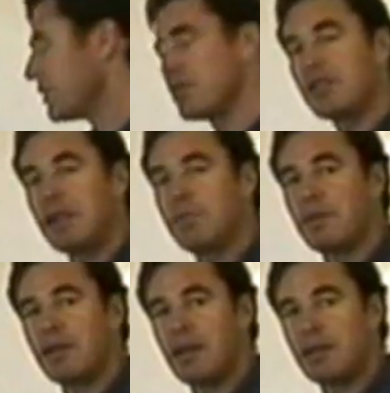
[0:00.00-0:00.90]
steep
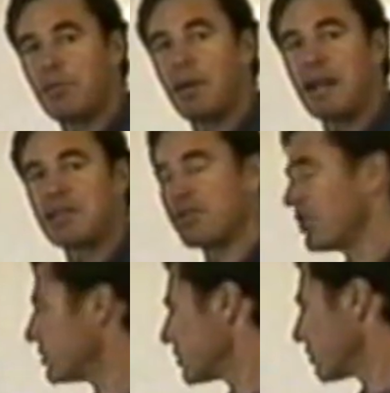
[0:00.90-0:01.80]
departure
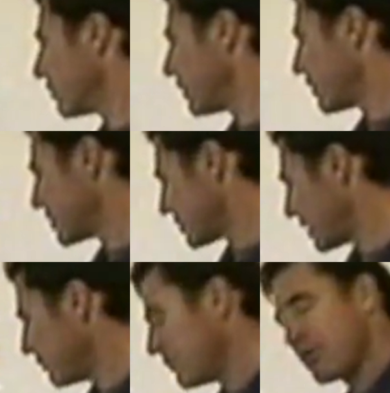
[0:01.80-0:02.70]
turns into a very
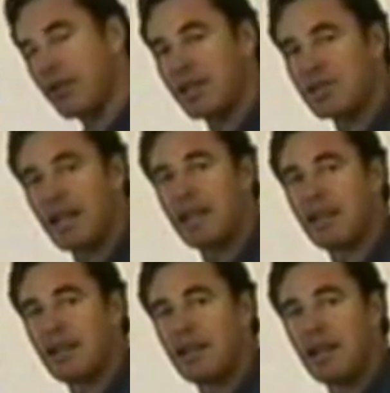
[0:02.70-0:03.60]
steep crash
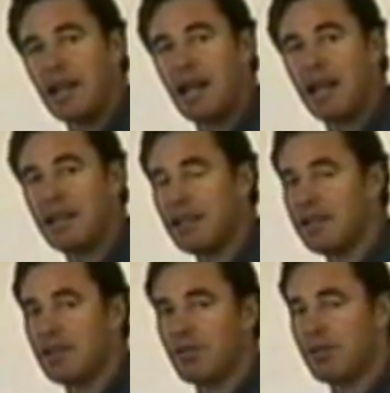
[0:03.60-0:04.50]
landing, and
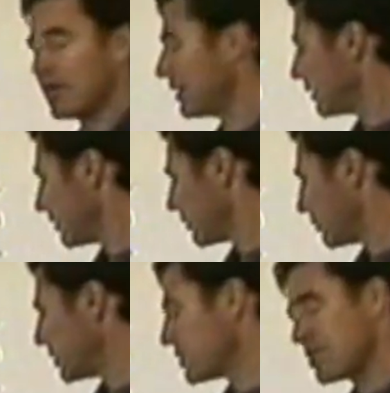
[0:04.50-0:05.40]
he
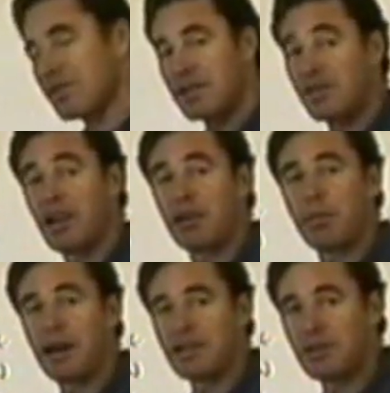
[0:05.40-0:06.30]
whinges and says, oh, I had a
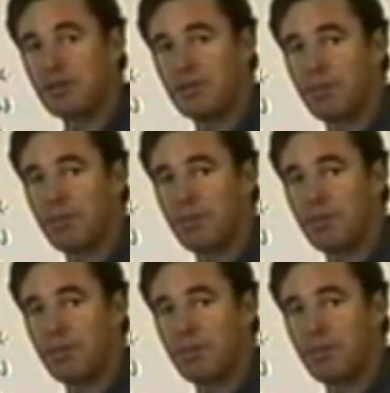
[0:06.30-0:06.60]
partial